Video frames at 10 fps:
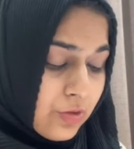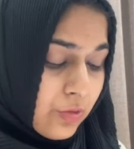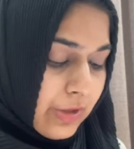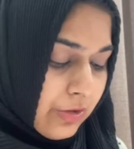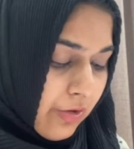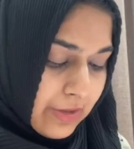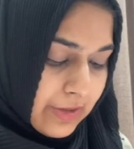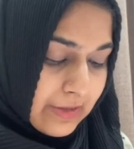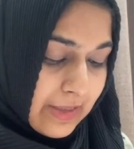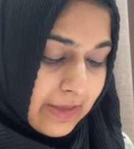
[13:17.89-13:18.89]
So we record
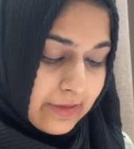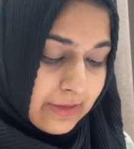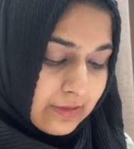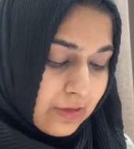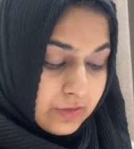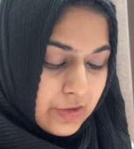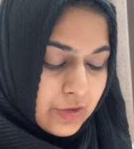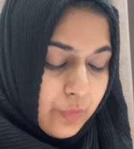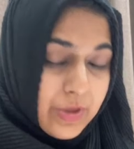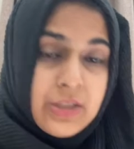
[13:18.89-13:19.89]
this as 6,000.
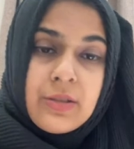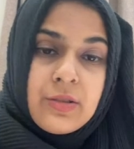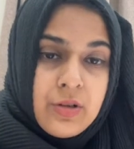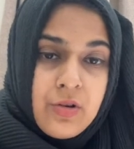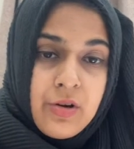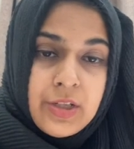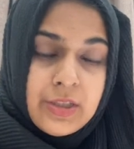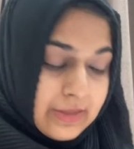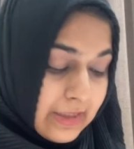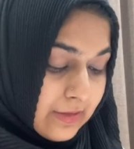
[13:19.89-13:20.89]
So we just
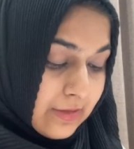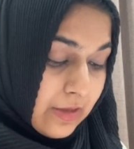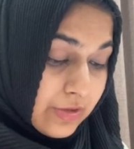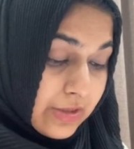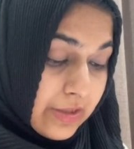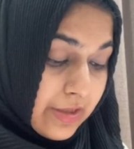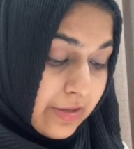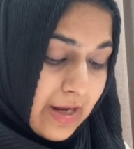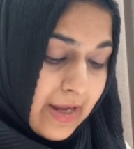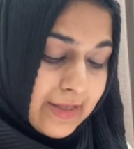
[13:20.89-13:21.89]
record 6,000
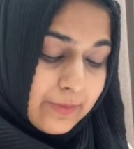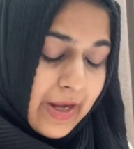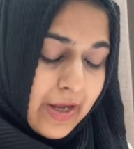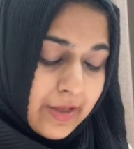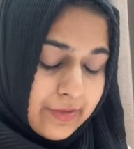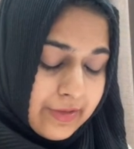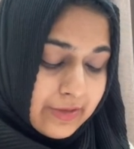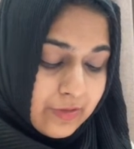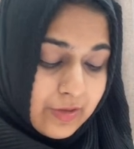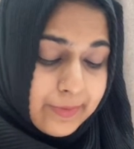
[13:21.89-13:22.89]
here as my other
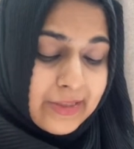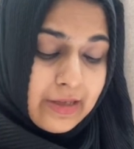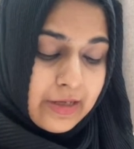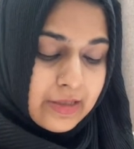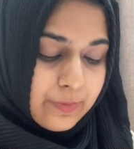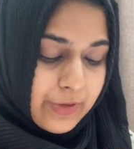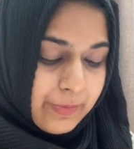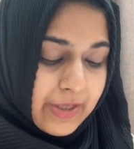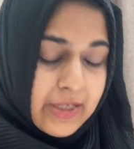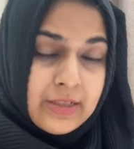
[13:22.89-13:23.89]
receivables. That is
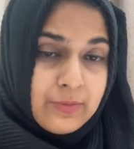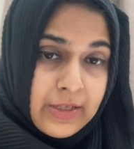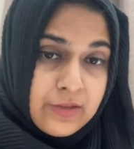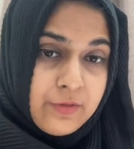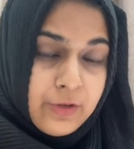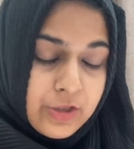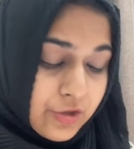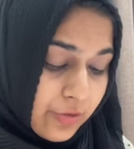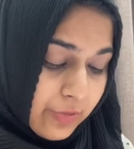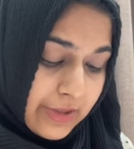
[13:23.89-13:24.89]
prepaid expense for
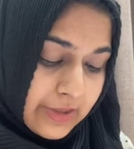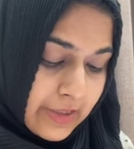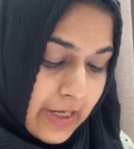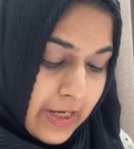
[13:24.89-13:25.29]
insurance.